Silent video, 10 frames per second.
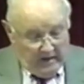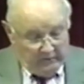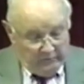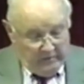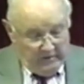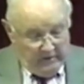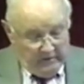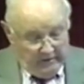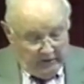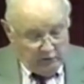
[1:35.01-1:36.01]
has been the
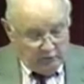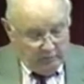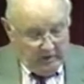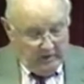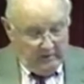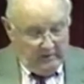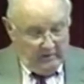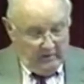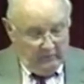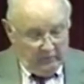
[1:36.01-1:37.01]
linchpin
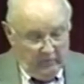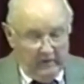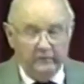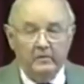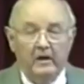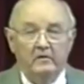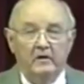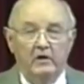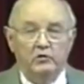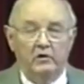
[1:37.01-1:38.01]
of
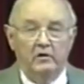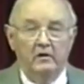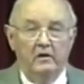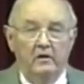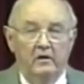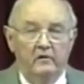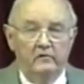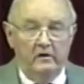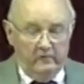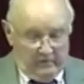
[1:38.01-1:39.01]
transplantation
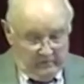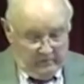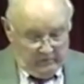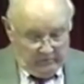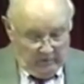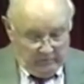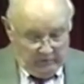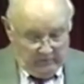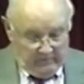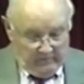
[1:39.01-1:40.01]
since its inception.